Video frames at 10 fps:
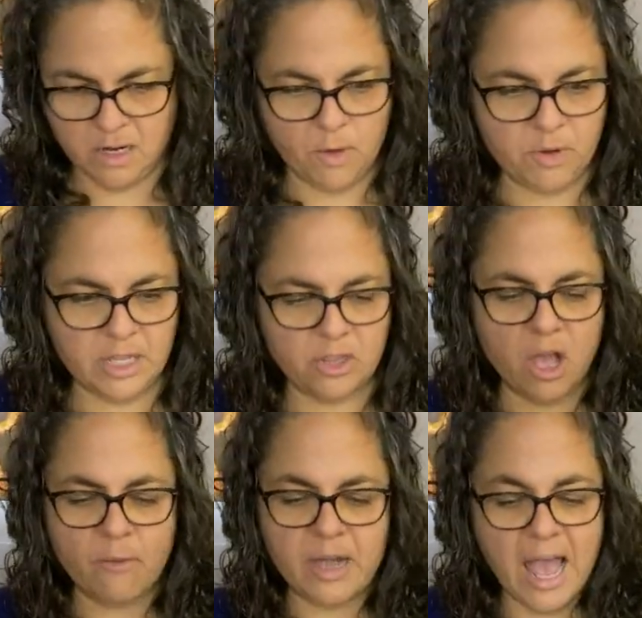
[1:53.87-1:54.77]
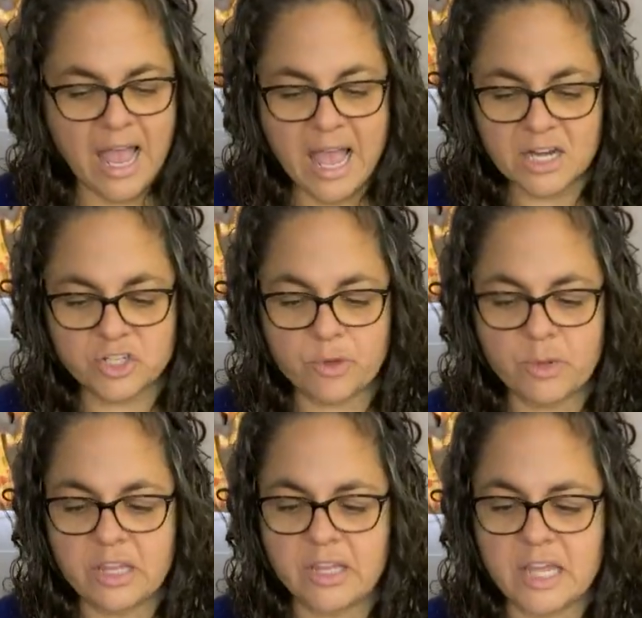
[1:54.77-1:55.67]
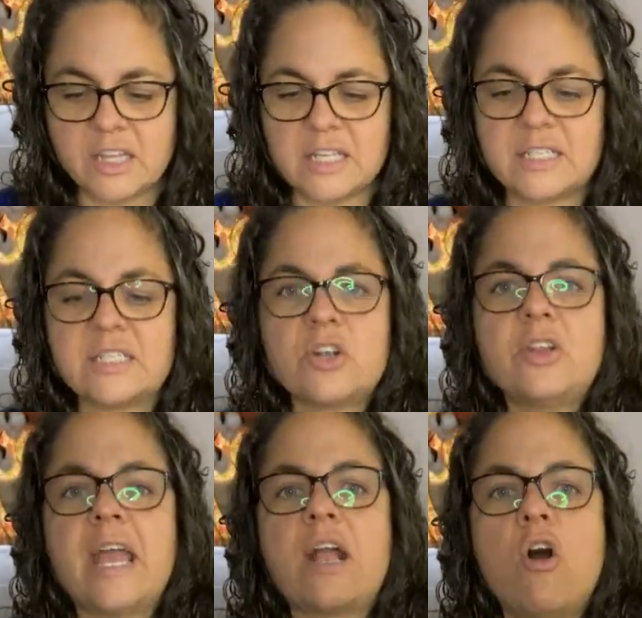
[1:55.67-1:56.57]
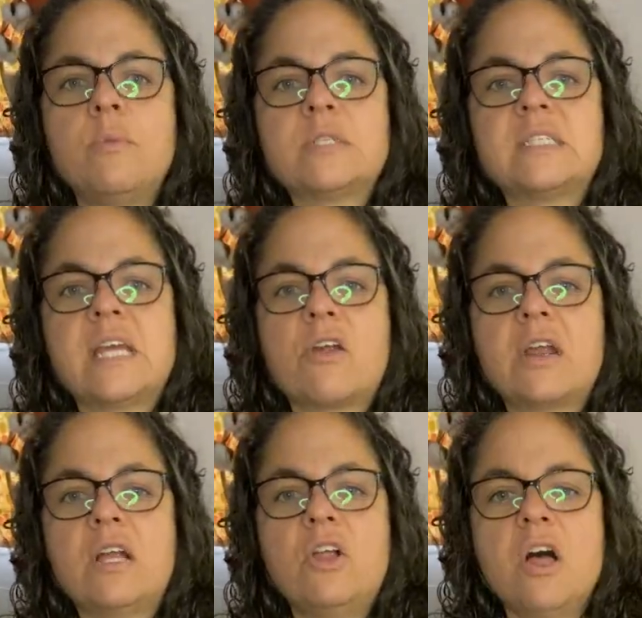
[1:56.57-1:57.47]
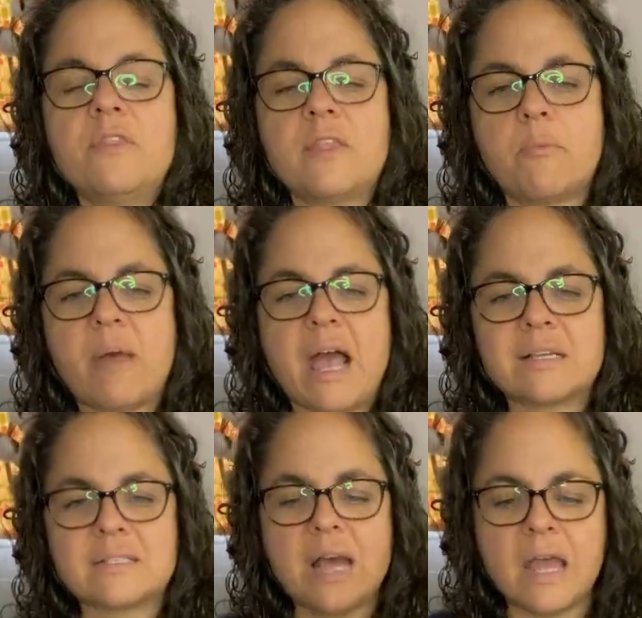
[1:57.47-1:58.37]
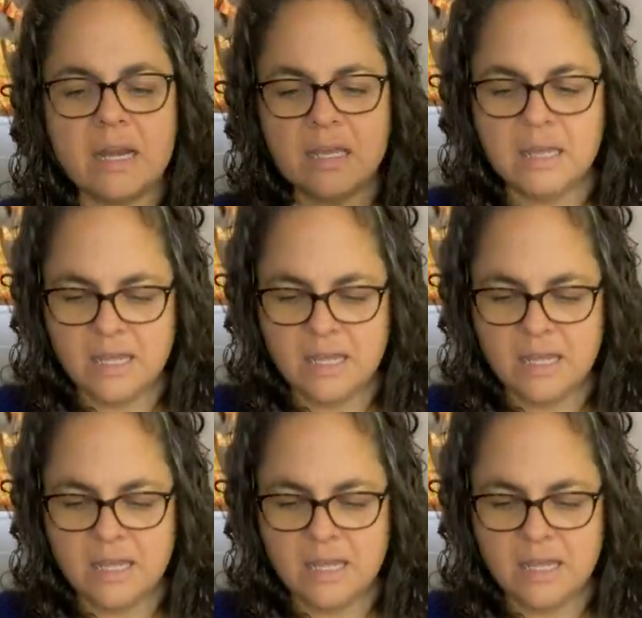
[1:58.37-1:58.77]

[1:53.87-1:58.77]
a really long one. I actually really like these. These are like almost terry cloth on the back side.